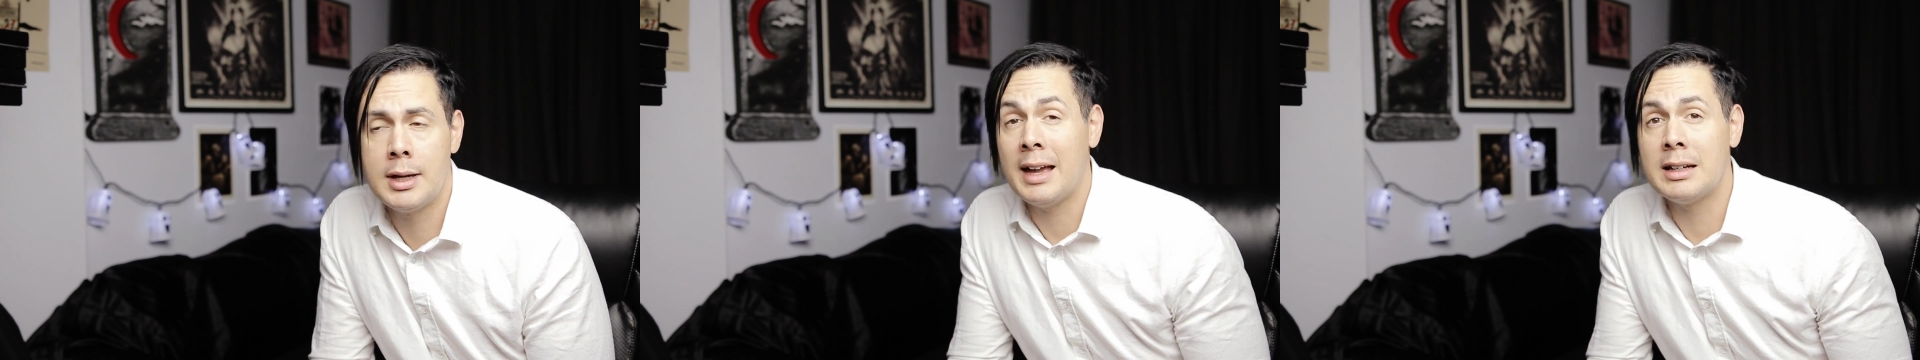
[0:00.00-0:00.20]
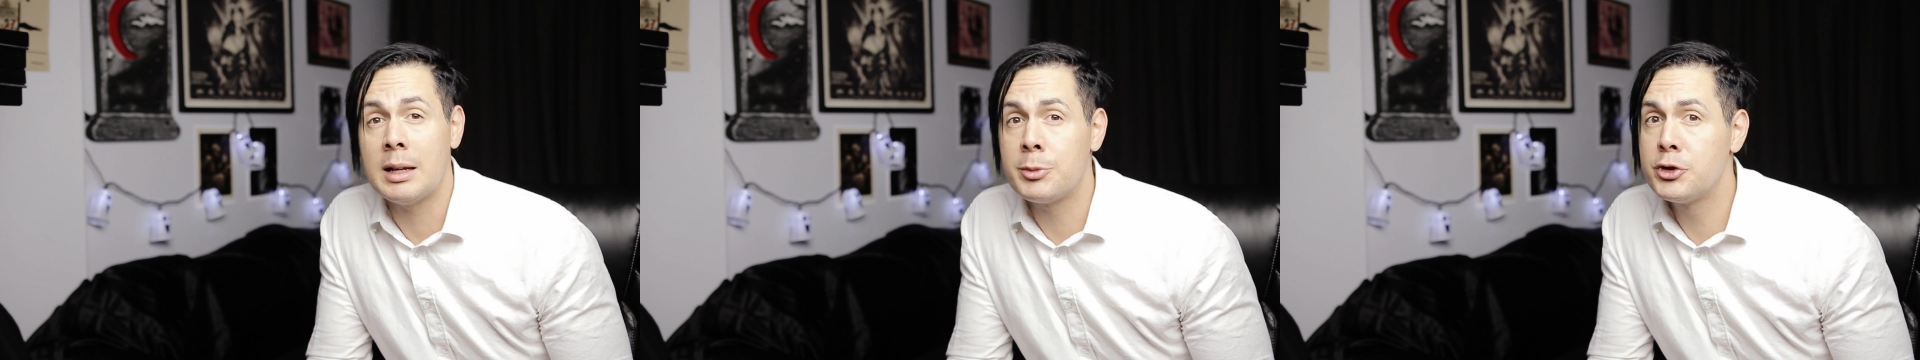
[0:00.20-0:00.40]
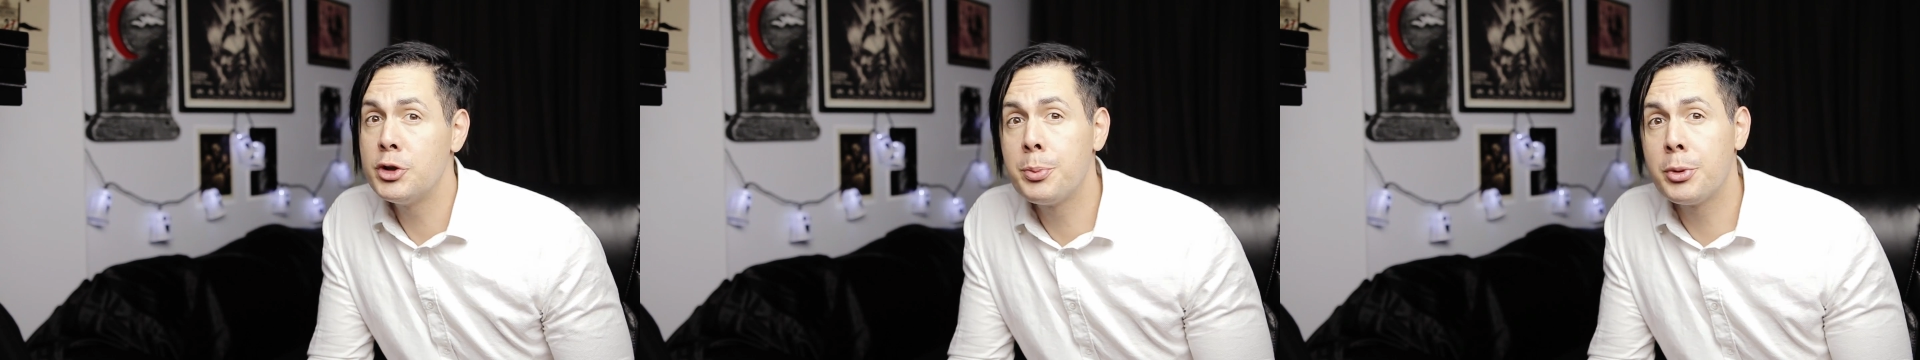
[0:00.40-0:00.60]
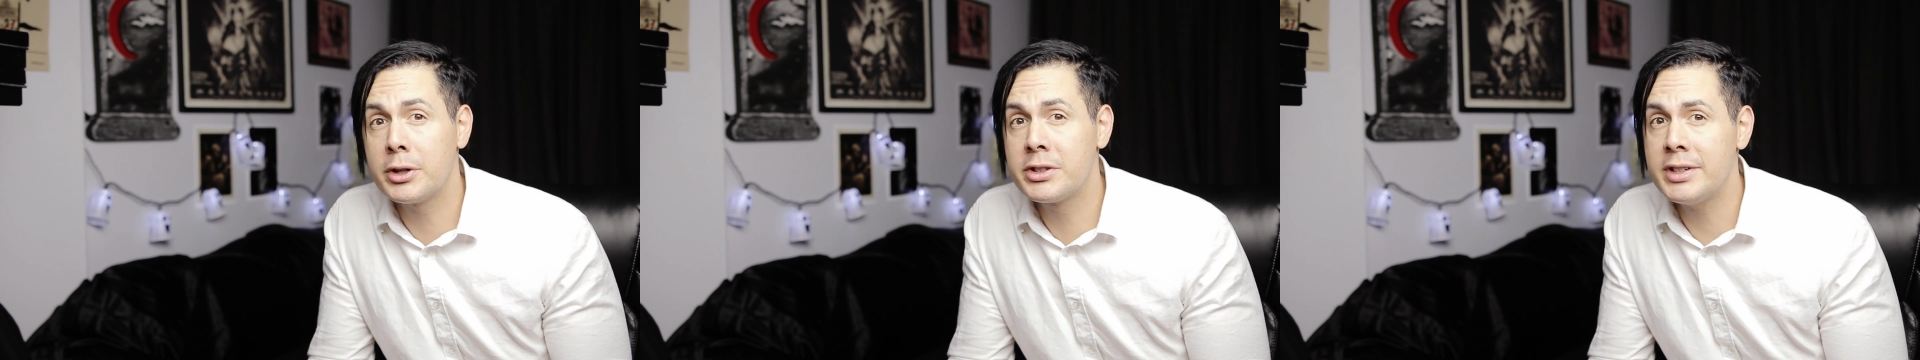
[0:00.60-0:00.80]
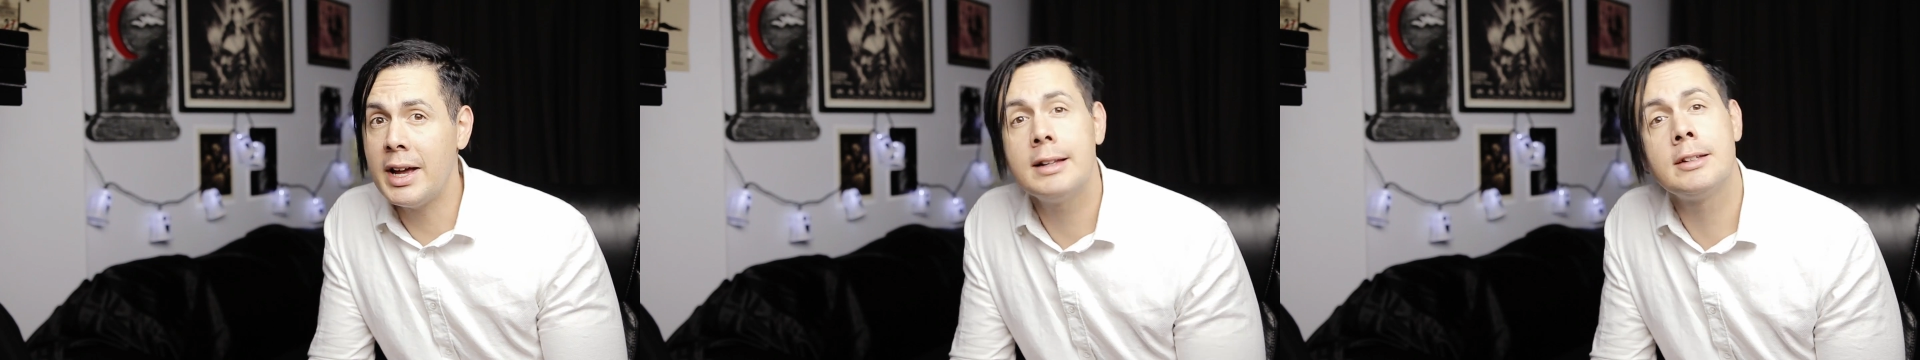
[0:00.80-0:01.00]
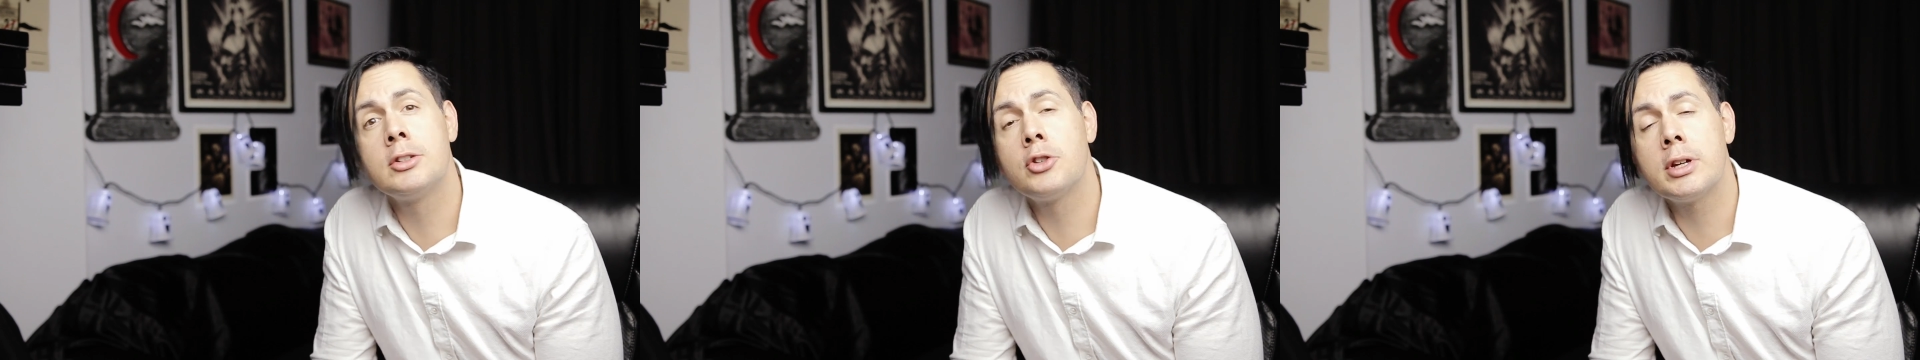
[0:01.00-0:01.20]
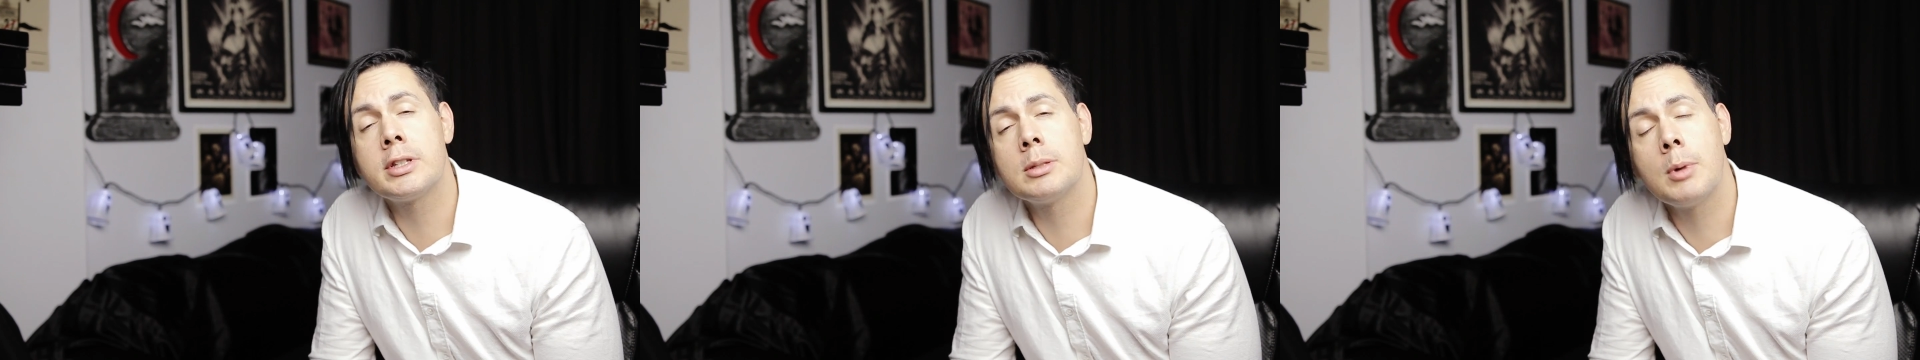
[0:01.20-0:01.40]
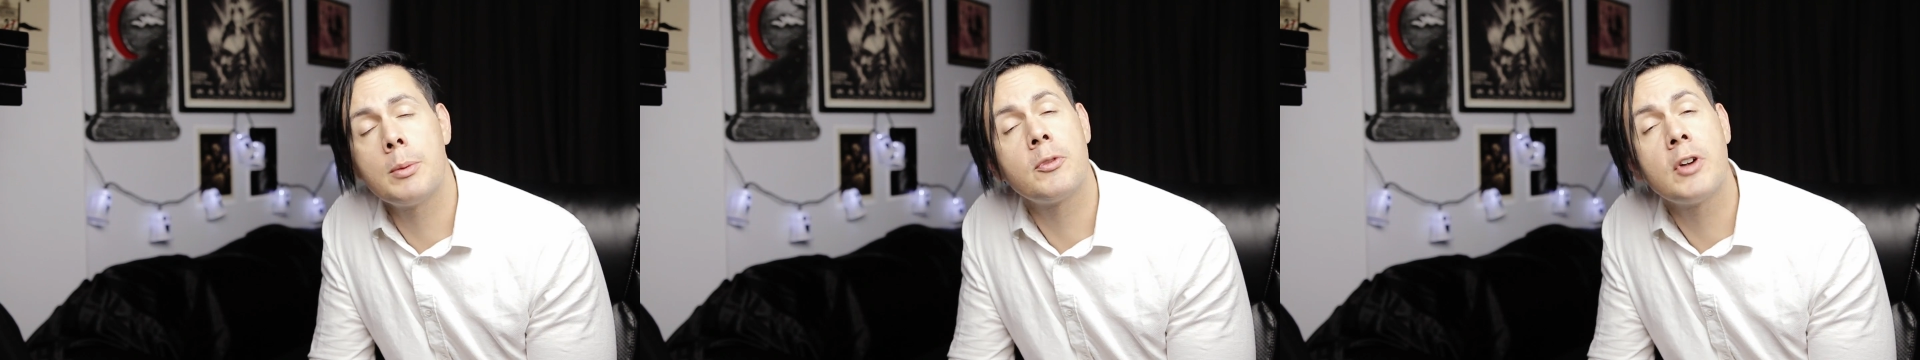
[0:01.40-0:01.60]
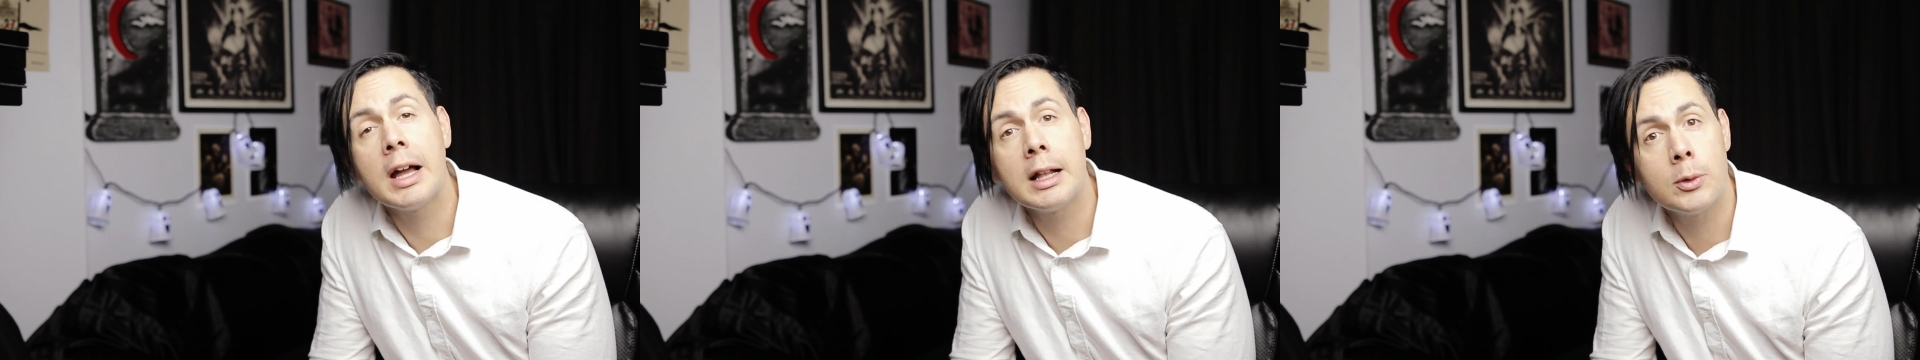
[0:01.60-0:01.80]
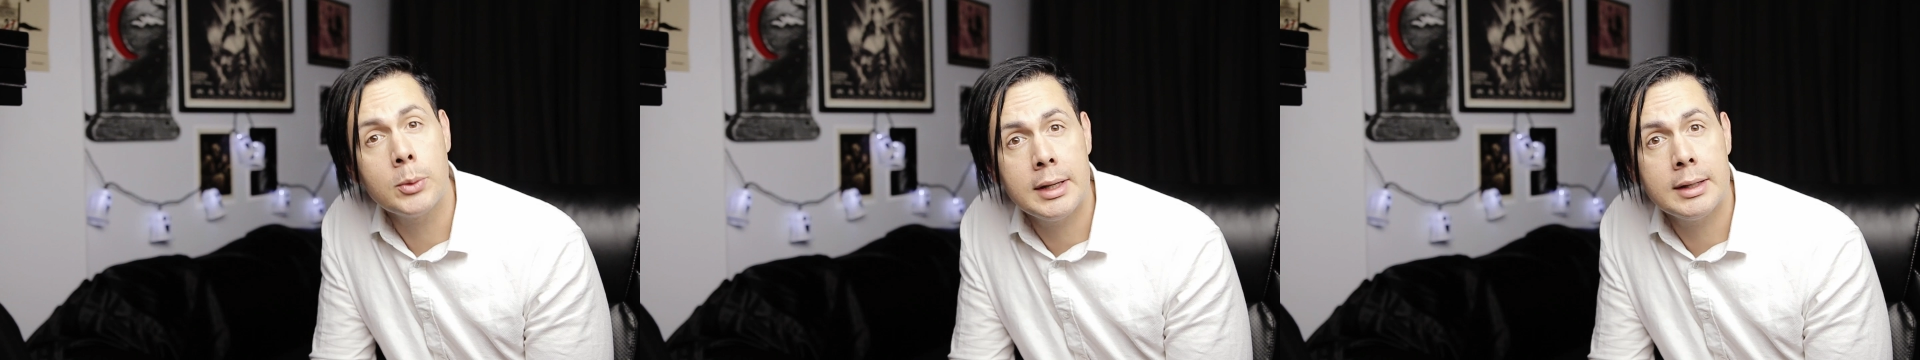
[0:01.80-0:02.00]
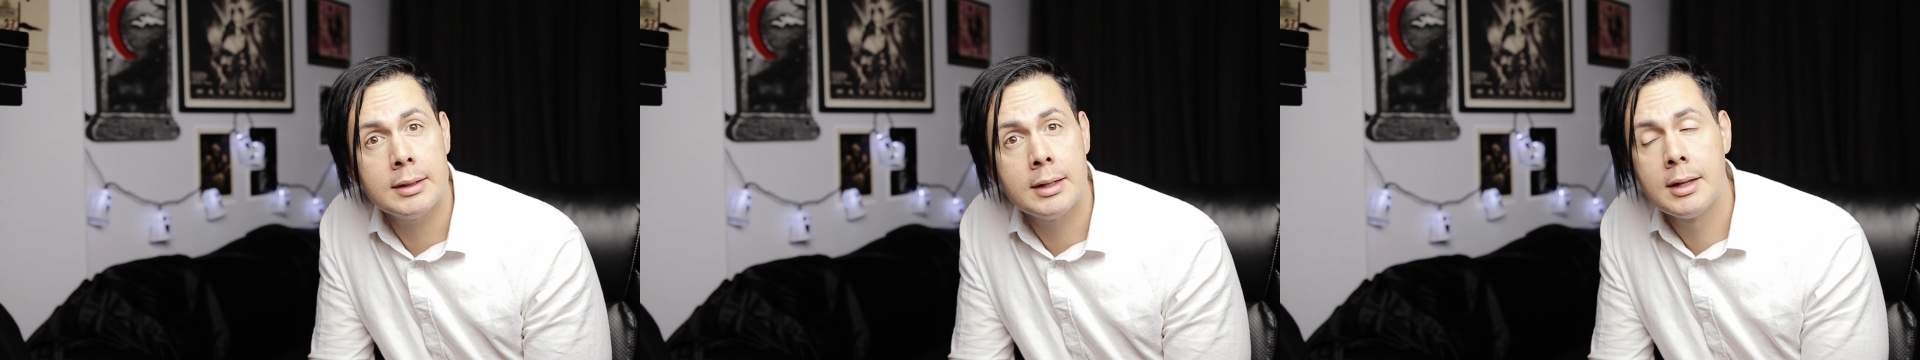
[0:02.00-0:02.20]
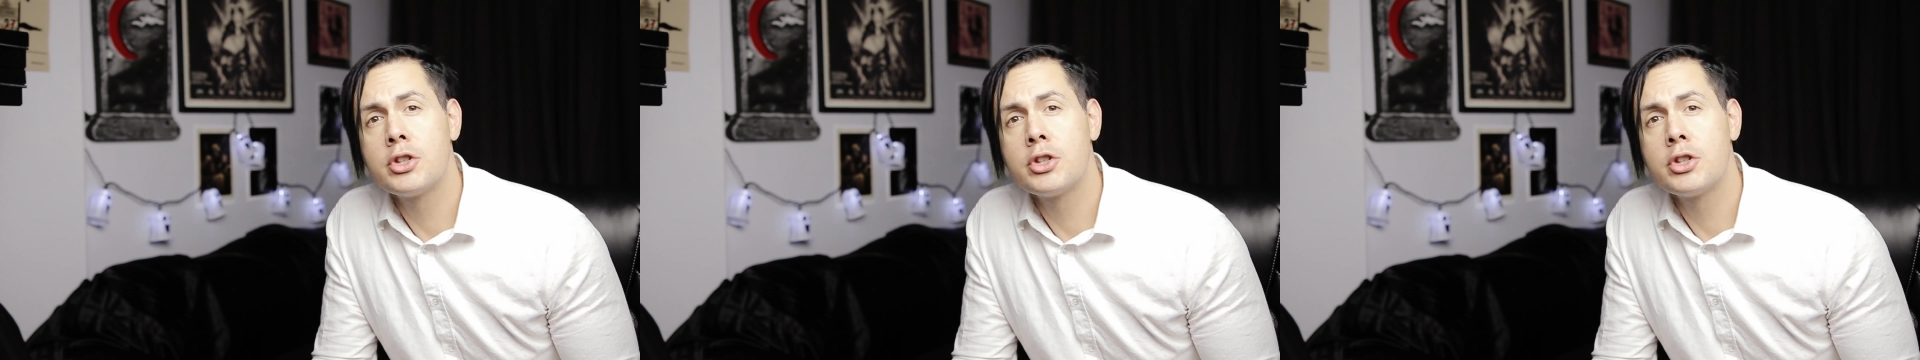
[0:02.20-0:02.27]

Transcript: and I'm super excited to dress them up for Halloween.